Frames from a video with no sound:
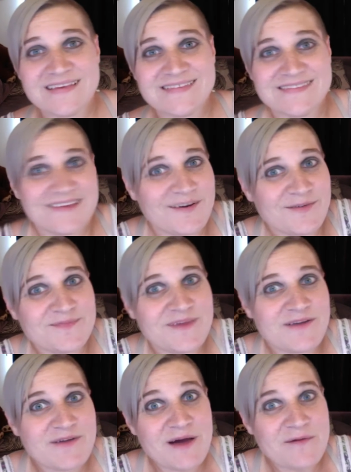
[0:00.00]
So
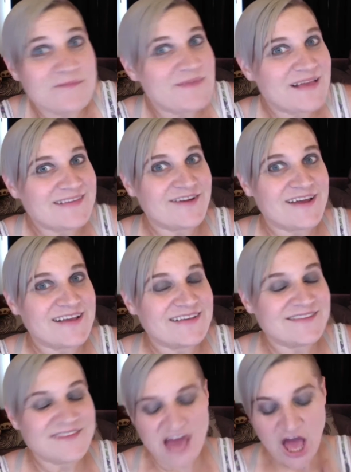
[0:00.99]
there we go. That's a great
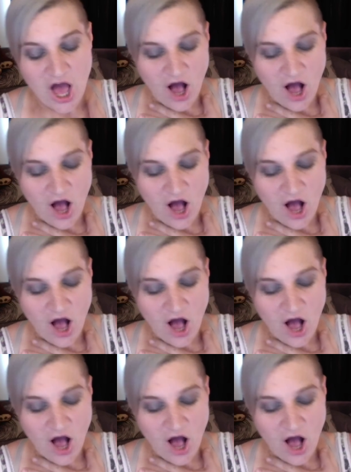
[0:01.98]
NSV.